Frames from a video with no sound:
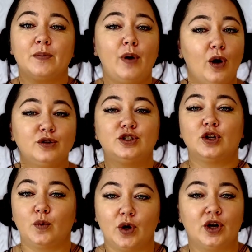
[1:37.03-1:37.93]
Post
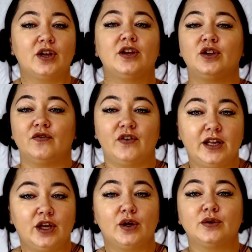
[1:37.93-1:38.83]
your work, your
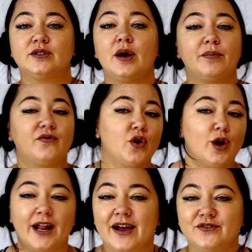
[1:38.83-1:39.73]
videos, before
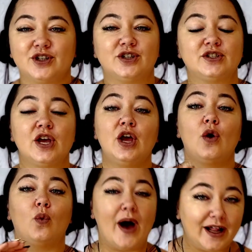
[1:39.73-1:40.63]
and afters,
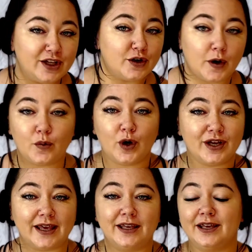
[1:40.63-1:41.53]
while you're
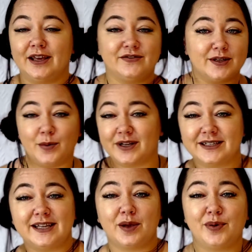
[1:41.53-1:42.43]
working. If someone
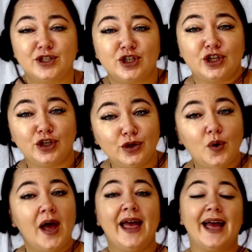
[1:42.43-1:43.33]
can take a picture of
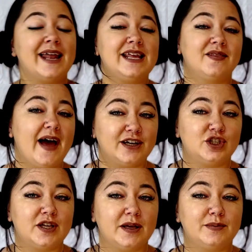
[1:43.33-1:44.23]
you, any
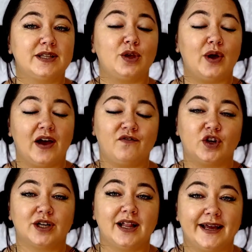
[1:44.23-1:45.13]
lash tips that you have for
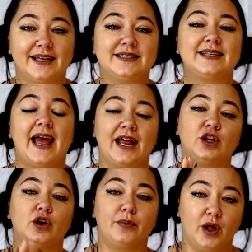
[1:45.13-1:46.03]
your clients,
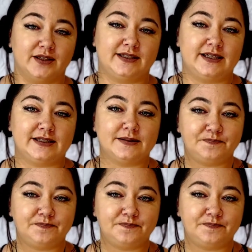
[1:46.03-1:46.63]
and your policies.